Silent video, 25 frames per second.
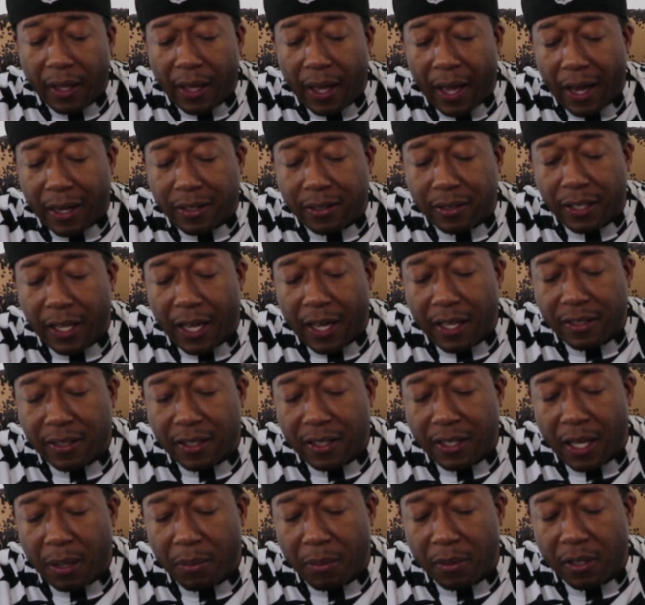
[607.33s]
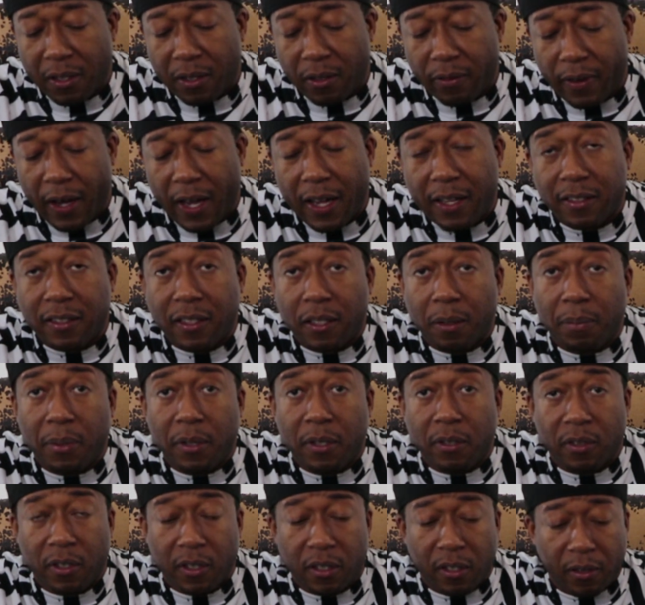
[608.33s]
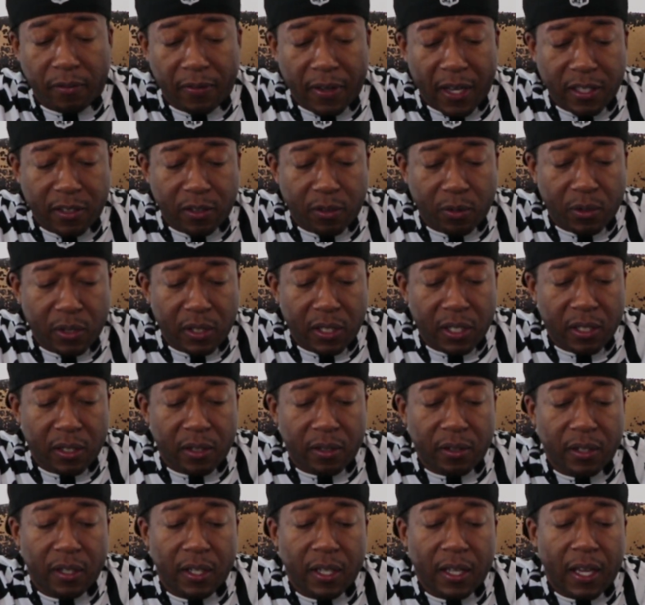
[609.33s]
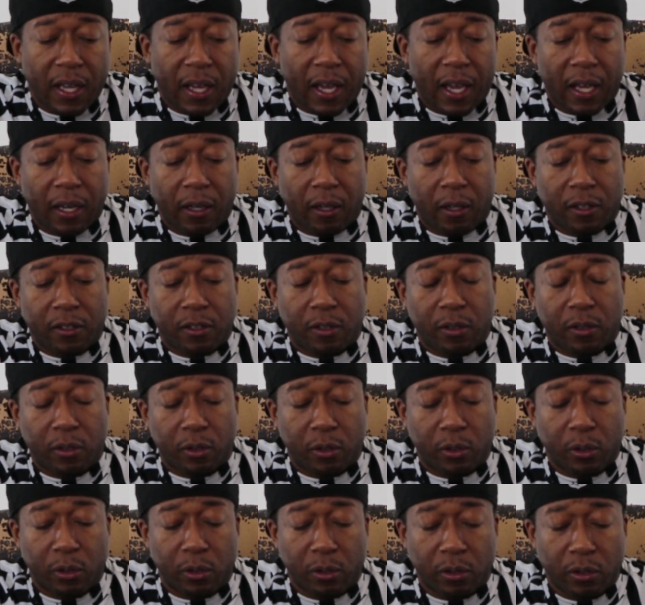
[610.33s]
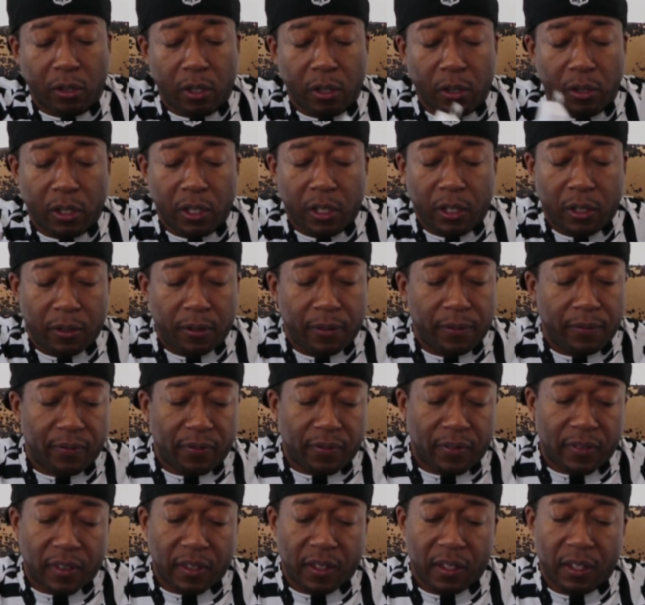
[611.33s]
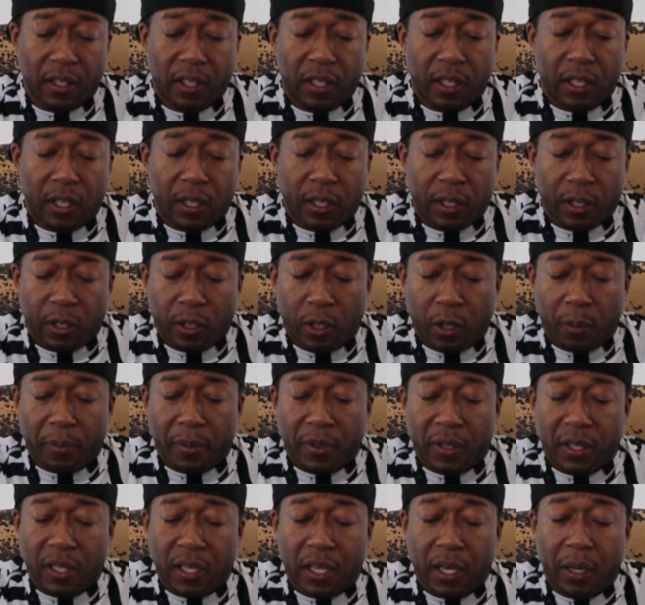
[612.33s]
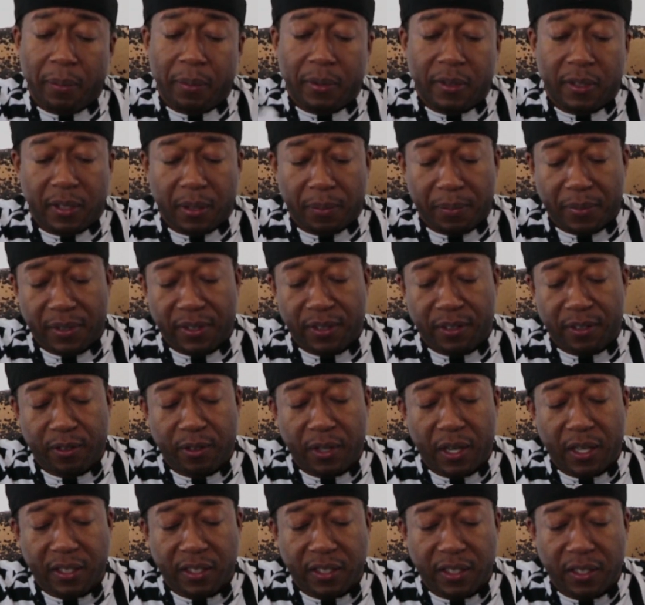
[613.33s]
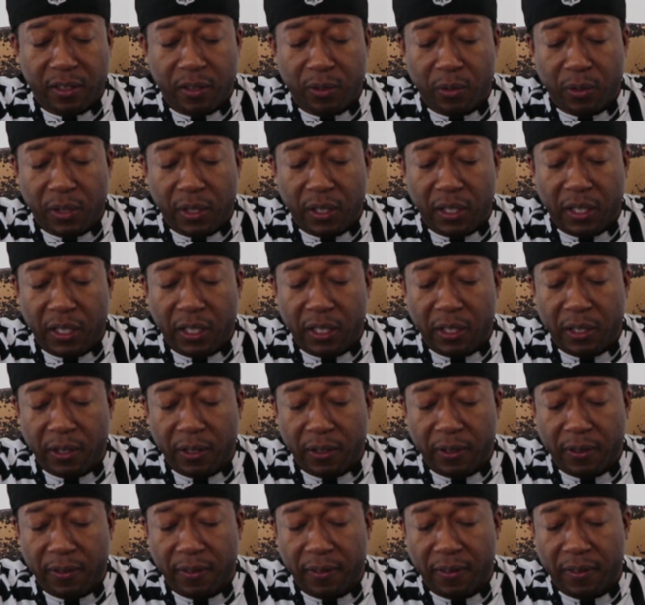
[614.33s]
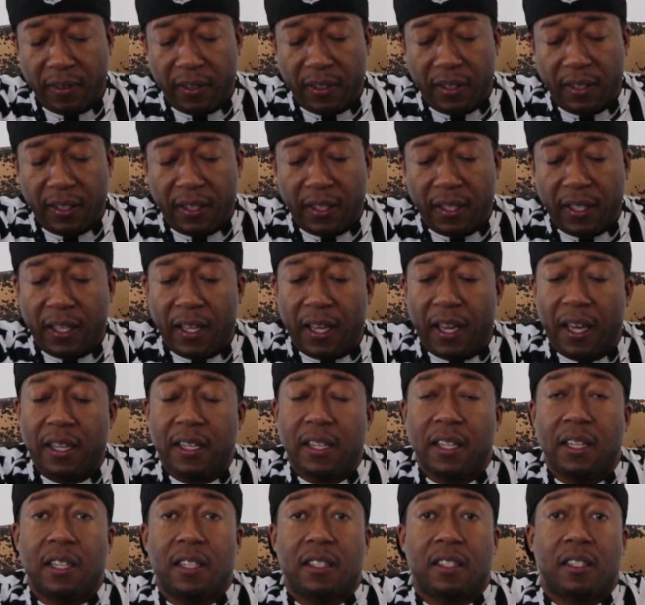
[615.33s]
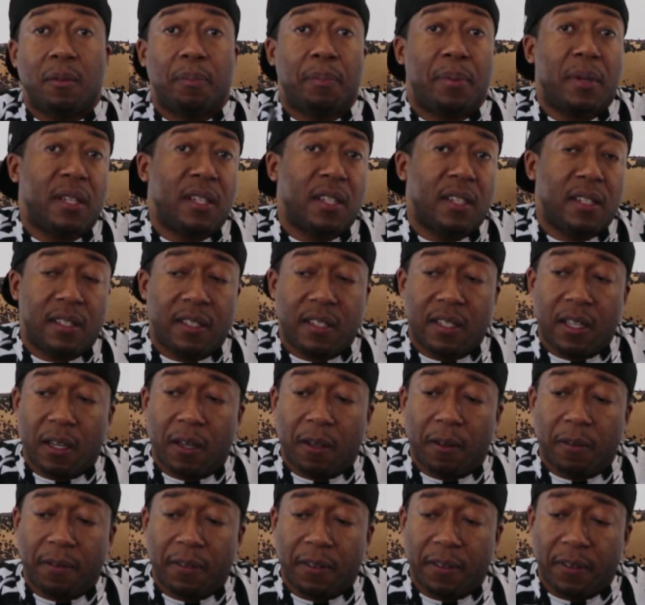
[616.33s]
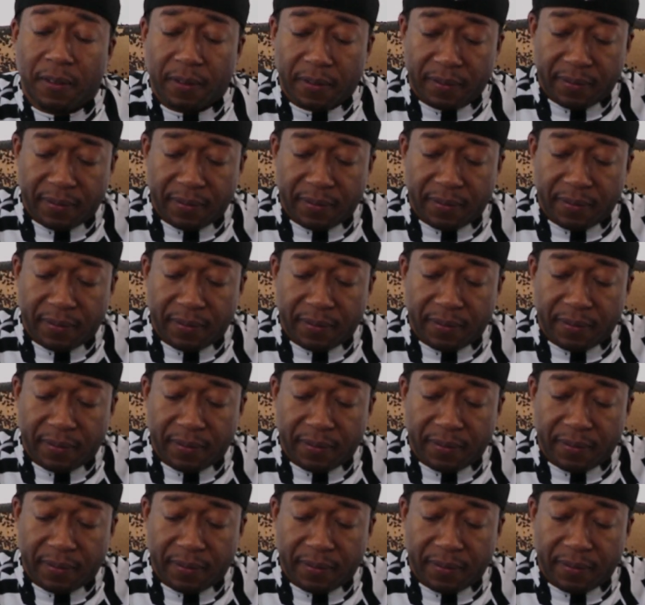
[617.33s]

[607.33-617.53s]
Actually has the name of the device and a picture of the device on there, and also the Google logo. You open it up, some instructions on here, and then it's the pen itself.